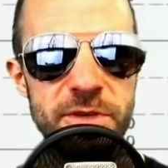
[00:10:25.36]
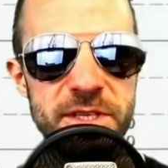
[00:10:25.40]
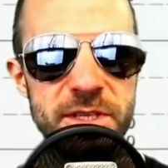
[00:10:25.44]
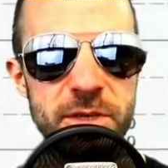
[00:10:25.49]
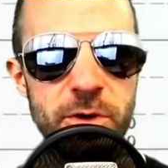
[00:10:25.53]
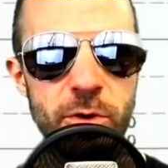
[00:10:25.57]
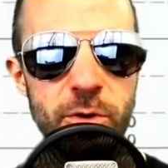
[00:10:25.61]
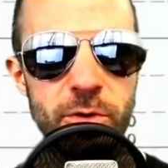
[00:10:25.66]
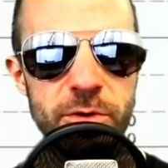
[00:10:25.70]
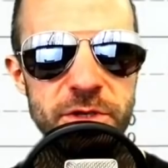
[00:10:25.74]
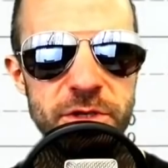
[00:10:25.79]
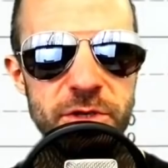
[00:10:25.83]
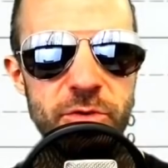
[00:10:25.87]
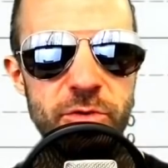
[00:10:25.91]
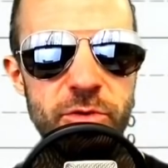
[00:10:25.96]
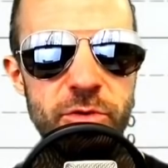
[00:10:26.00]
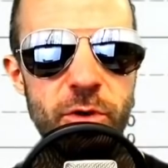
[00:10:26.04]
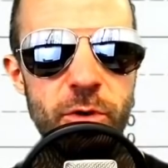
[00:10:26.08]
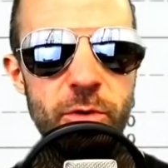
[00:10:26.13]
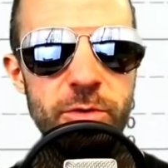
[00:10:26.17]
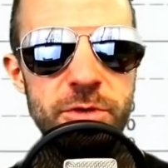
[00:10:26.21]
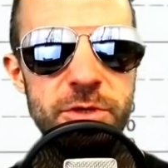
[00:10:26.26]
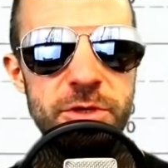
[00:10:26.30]
code, you're
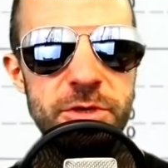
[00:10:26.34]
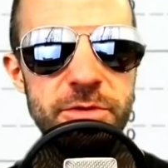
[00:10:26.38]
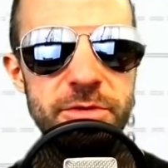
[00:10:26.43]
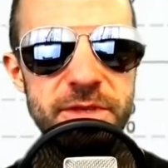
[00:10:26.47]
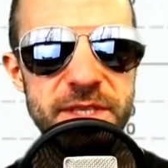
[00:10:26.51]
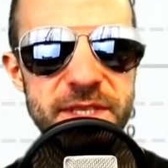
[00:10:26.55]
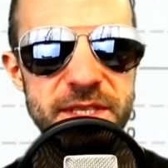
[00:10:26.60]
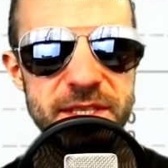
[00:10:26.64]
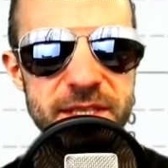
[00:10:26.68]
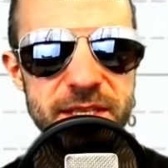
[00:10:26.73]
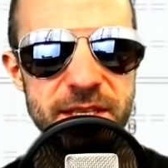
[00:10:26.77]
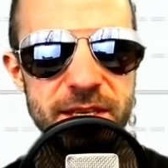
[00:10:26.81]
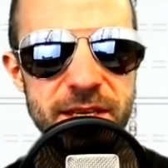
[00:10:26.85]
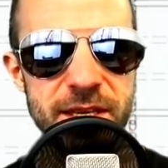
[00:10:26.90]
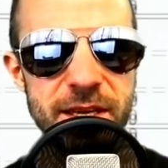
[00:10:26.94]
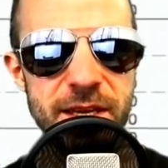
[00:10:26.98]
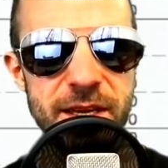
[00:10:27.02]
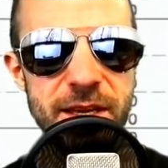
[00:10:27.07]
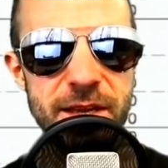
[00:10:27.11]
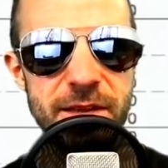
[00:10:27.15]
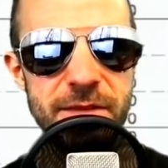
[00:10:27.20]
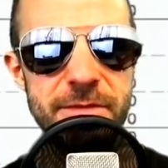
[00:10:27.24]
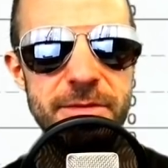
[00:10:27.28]
going to
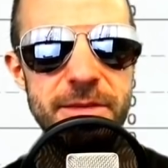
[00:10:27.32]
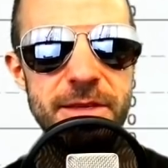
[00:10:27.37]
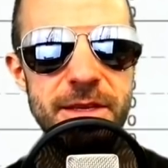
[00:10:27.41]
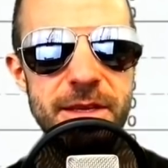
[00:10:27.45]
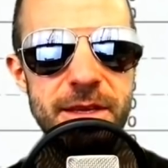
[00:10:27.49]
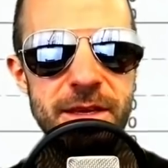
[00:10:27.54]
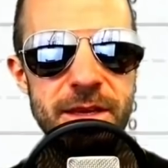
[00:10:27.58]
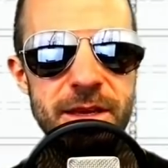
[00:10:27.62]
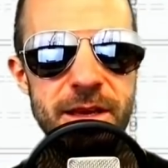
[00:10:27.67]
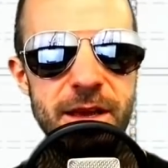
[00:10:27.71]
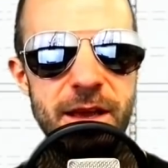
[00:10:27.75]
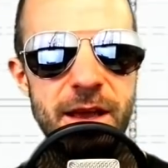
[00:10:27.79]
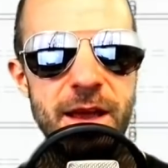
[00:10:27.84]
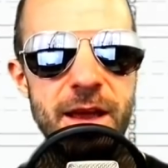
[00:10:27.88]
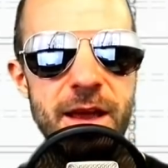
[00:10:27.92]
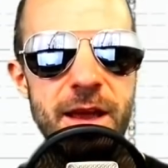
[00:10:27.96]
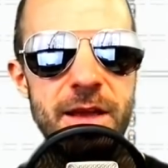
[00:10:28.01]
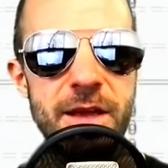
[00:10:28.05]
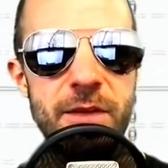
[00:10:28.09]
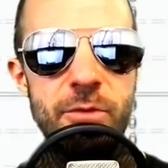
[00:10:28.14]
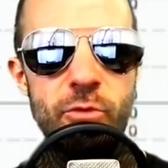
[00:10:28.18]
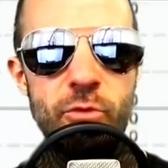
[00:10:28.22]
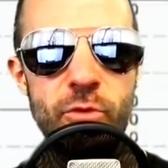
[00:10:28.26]
see the
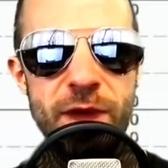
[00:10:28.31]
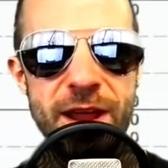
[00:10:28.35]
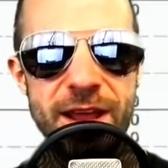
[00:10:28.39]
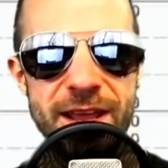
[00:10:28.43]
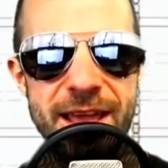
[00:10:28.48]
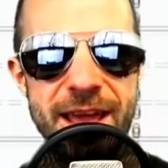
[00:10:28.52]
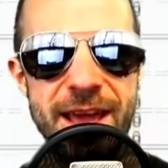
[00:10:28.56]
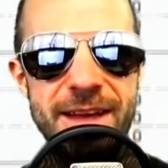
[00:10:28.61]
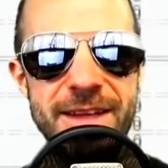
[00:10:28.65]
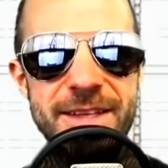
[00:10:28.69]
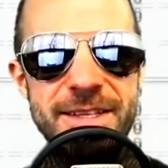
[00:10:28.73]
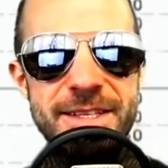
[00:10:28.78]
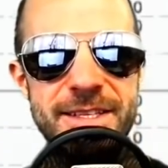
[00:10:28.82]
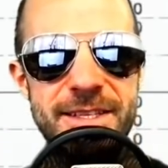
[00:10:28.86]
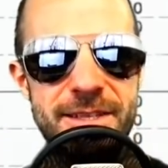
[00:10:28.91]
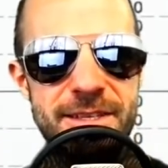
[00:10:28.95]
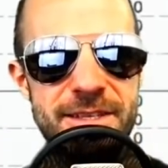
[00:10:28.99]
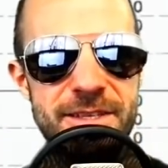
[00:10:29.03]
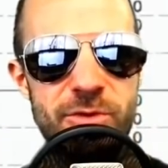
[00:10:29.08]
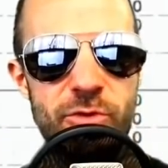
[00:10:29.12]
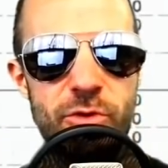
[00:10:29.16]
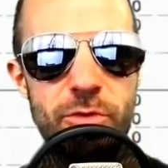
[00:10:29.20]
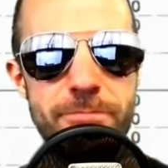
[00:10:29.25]

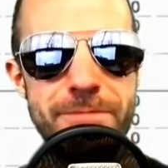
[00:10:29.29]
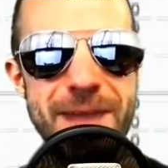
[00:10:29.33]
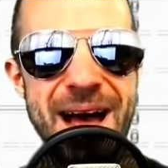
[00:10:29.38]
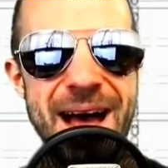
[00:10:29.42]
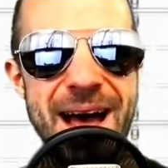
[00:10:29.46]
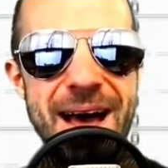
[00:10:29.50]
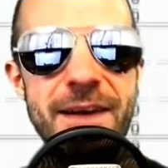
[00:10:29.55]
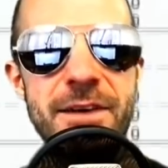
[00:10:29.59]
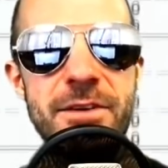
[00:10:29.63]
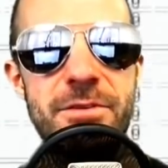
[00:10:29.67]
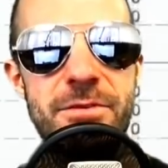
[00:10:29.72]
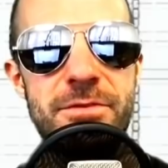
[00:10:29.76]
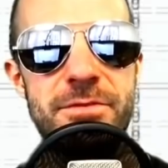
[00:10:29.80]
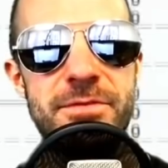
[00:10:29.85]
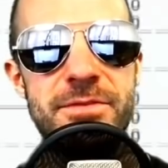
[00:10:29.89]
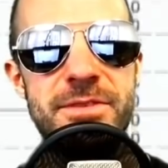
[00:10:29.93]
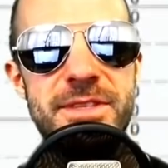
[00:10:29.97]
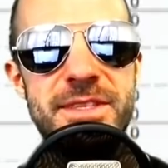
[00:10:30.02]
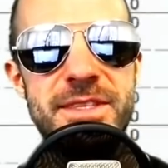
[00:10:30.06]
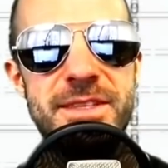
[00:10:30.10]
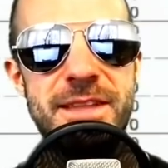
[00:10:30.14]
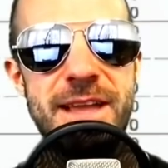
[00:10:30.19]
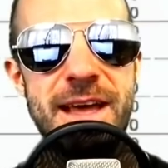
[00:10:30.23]
regexes or
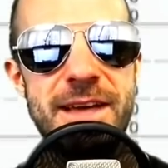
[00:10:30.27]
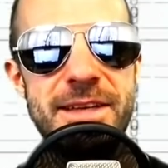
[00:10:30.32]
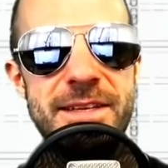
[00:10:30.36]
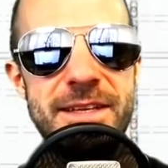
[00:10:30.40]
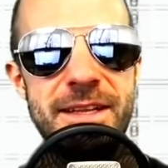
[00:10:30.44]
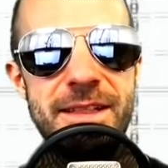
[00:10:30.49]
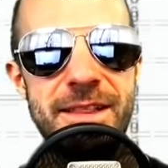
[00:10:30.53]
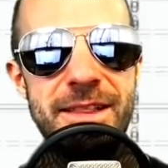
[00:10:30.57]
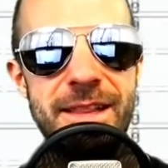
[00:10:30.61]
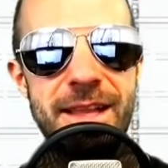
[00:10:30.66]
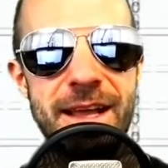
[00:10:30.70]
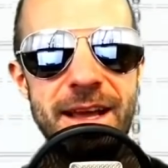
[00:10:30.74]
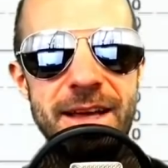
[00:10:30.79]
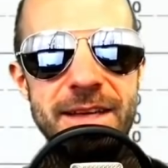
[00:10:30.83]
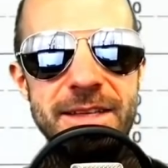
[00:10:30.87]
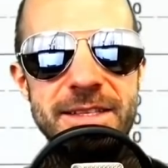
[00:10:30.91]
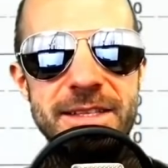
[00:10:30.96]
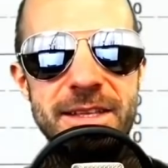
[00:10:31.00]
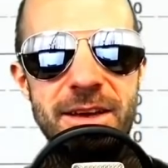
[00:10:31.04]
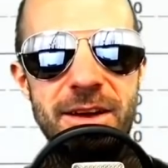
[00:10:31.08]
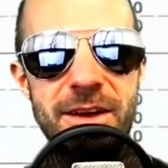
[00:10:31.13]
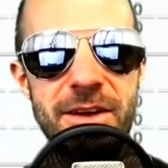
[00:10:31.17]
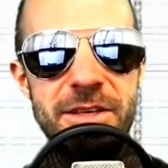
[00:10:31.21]
patterns that ELIZA